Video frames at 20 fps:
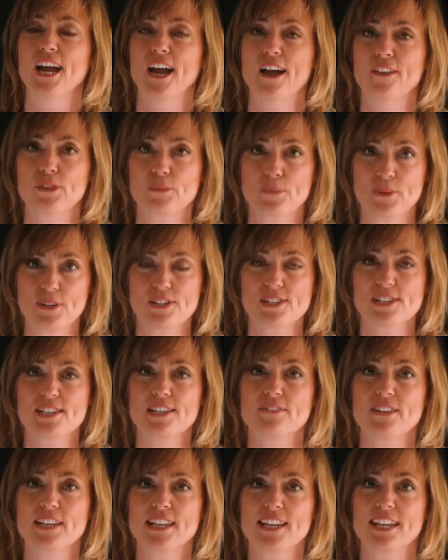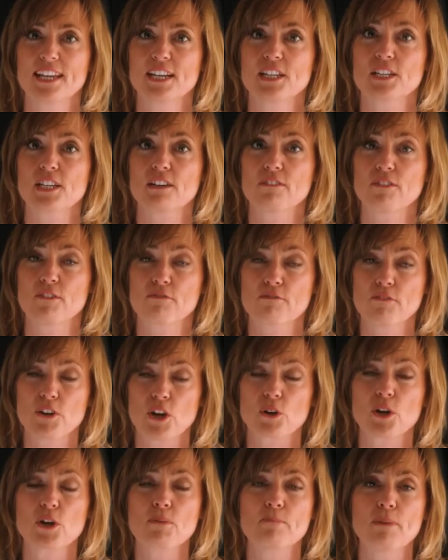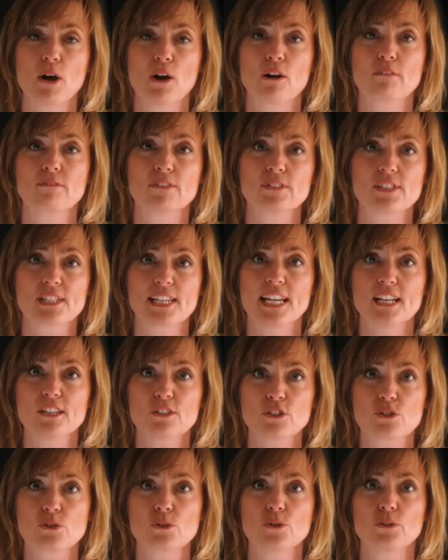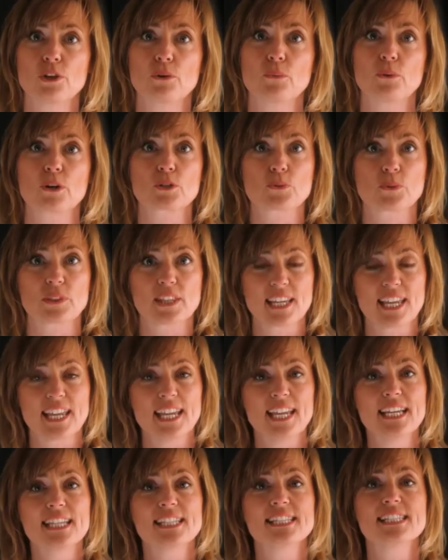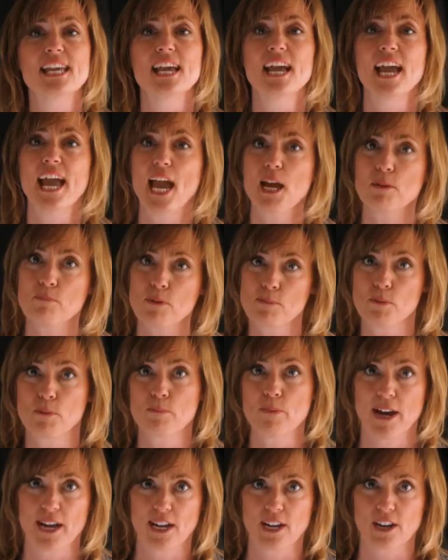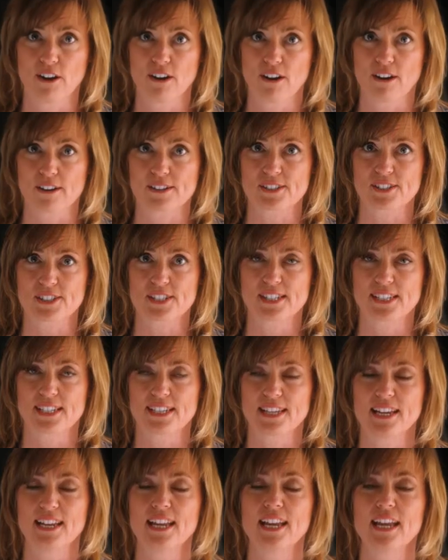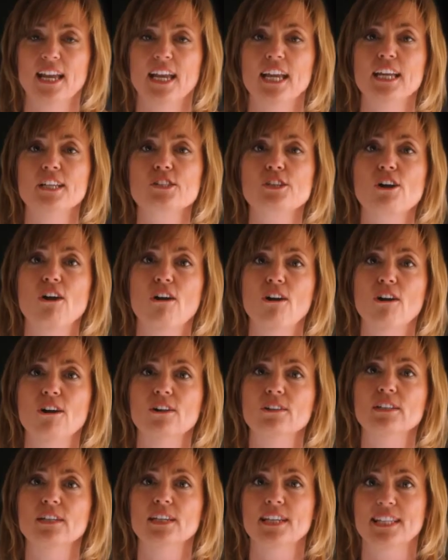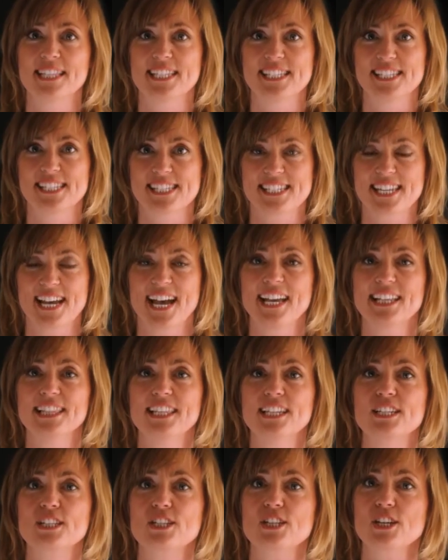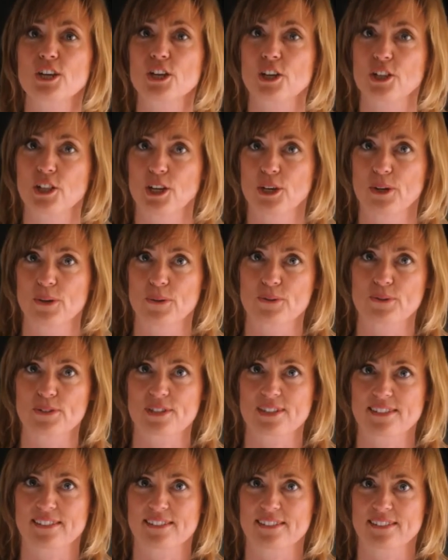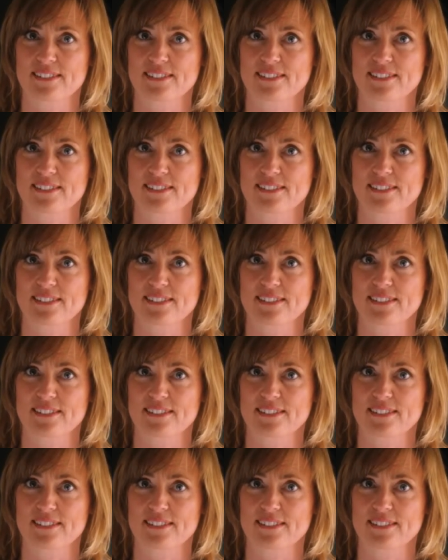at the receiving end of a very powerful sales tool that works with kids and people buying cars. It's called the silent close.